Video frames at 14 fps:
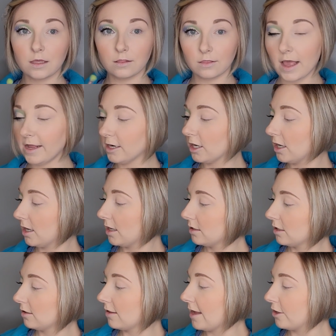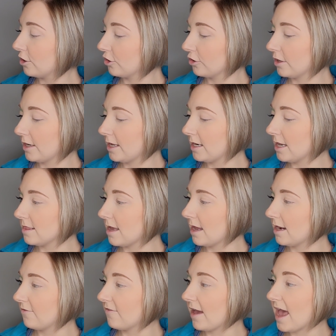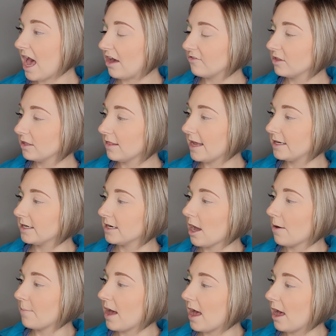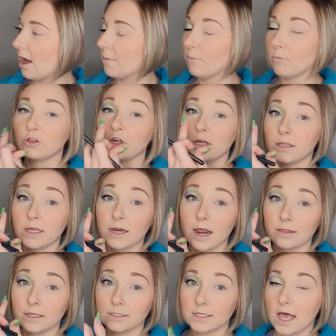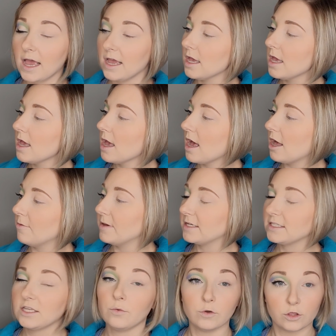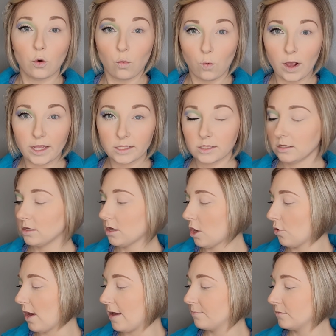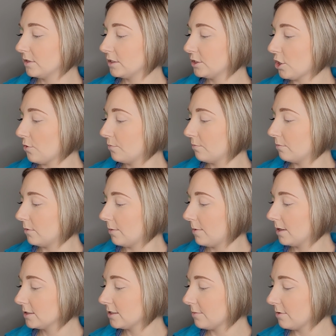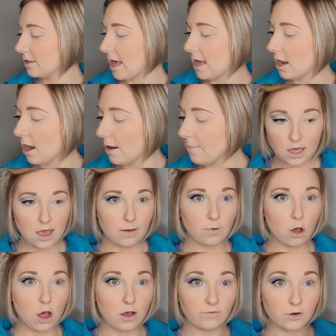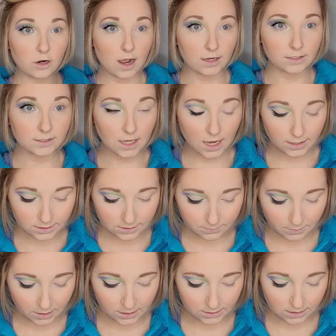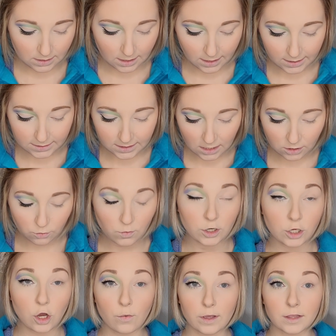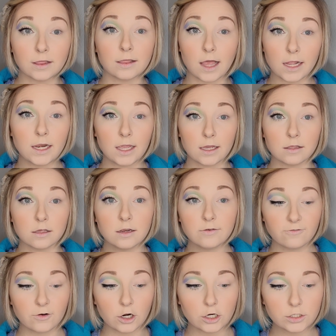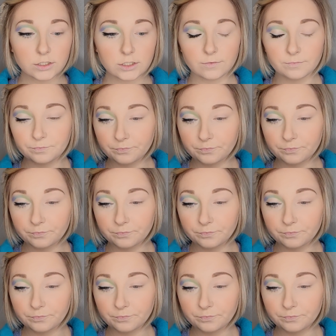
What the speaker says: lighter green. And then if I have to lighten it up, which I did on this eye, I'll mix it with a white. Okay, so I'm going to pick some of that up. Tap off your excess because, like I said, you want to go in light-handed at first.